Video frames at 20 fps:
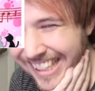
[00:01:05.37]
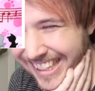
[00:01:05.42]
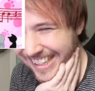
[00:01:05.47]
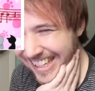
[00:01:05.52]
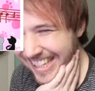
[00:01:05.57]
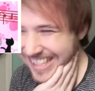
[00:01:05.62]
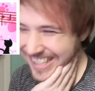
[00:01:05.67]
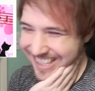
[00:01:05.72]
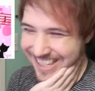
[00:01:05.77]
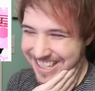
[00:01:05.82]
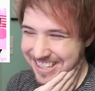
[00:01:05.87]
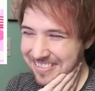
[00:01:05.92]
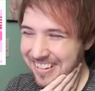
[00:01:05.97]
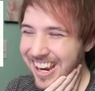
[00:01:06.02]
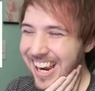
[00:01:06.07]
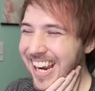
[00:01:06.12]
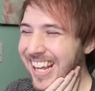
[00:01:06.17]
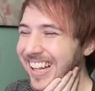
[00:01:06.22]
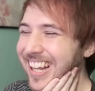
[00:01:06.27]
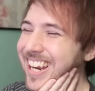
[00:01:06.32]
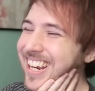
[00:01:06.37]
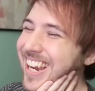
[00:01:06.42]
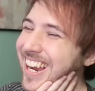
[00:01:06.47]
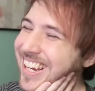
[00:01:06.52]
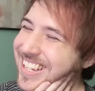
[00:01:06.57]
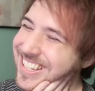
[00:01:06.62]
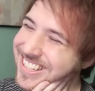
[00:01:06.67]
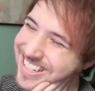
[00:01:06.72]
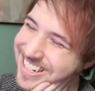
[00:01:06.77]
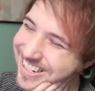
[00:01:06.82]
this is why I like
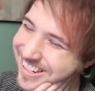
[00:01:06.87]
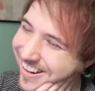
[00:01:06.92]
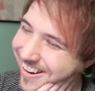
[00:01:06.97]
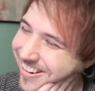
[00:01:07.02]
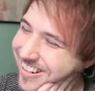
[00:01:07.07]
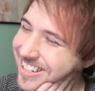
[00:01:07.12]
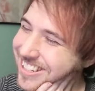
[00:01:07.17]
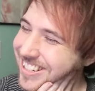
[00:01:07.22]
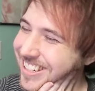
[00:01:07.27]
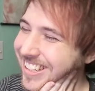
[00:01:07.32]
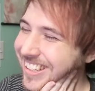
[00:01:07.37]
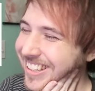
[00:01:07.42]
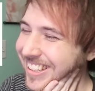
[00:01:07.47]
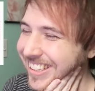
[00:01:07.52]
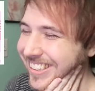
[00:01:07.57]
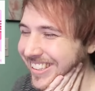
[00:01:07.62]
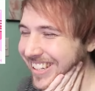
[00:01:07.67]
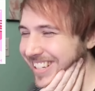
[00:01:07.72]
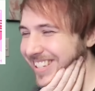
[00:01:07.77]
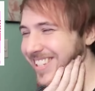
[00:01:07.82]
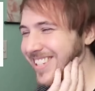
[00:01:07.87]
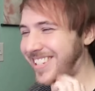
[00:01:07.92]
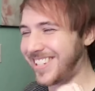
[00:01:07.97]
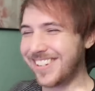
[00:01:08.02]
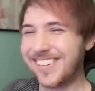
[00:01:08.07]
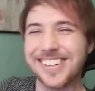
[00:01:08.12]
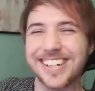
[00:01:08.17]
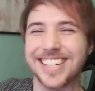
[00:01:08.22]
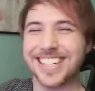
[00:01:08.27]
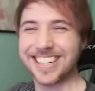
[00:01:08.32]
Icy Kochi. That, that's
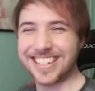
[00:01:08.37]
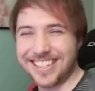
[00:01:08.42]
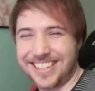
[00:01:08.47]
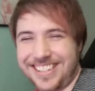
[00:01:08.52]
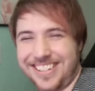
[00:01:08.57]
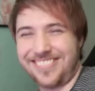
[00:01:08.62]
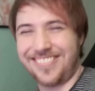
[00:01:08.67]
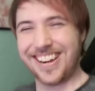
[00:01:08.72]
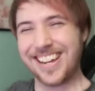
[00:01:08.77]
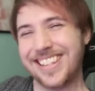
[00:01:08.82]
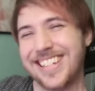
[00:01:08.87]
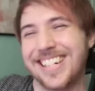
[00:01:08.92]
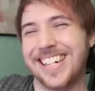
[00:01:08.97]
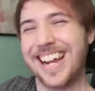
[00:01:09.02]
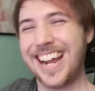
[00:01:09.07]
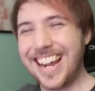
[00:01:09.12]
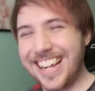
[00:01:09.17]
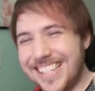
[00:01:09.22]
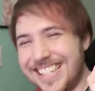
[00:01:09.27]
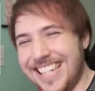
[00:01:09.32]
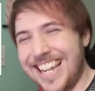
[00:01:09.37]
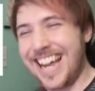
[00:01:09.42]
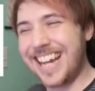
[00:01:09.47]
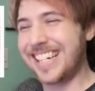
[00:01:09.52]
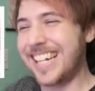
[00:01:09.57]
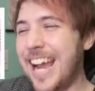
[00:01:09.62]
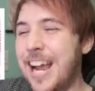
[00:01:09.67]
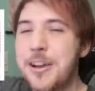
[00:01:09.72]
so cute the way the dance like